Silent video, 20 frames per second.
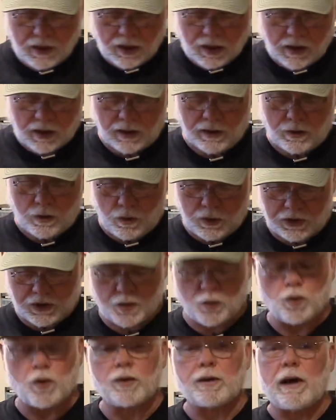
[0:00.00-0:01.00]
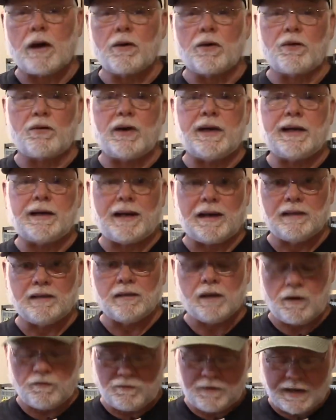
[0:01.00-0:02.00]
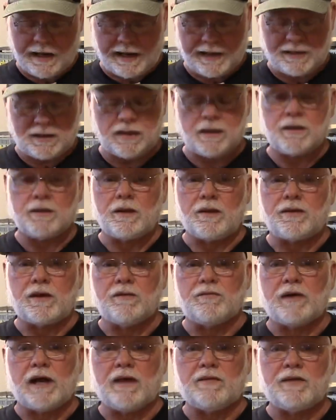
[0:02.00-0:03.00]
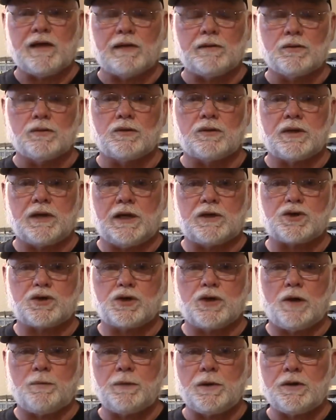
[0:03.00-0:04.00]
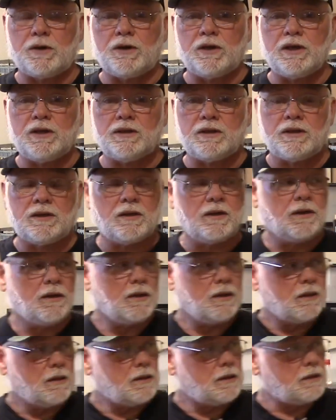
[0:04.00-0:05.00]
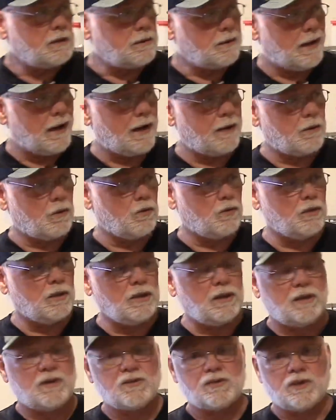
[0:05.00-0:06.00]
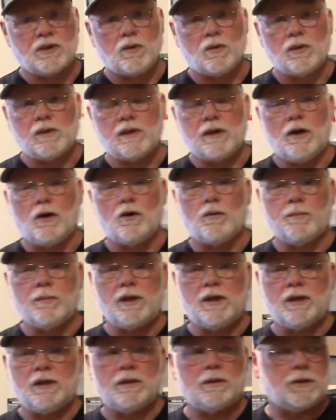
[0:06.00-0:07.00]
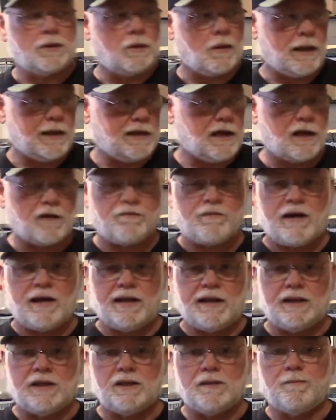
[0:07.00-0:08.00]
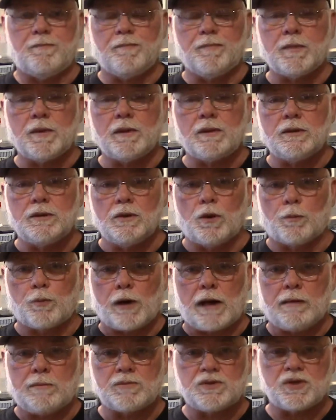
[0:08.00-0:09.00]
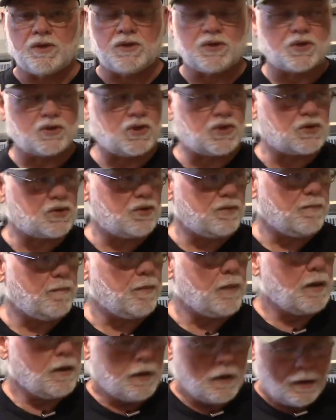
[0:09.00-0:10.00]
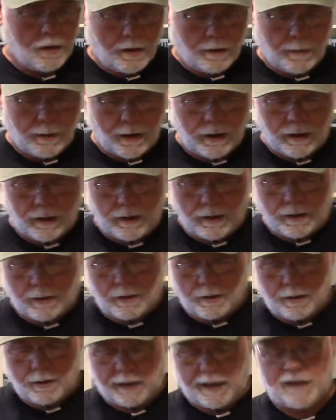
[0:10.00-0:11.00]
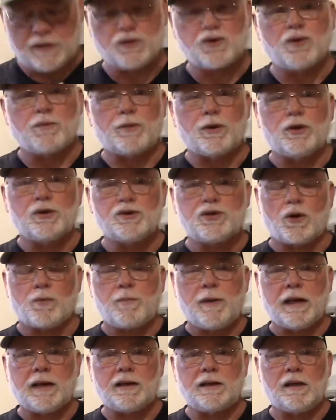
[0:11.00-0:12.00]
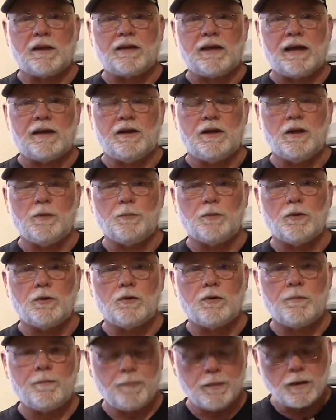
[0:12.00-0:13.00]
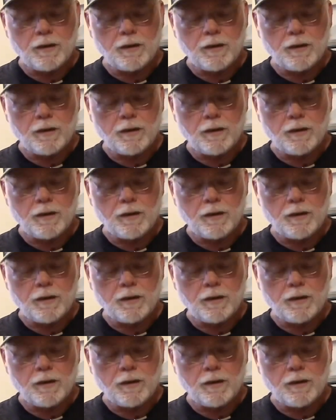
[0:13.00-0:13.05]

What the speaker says: are going to work out great. I love the idea that they've got that little catch cup underneath it. Not only is it going to help me, you know, identify any, you know, problems in the system, but as the birds are pecking at that nipple,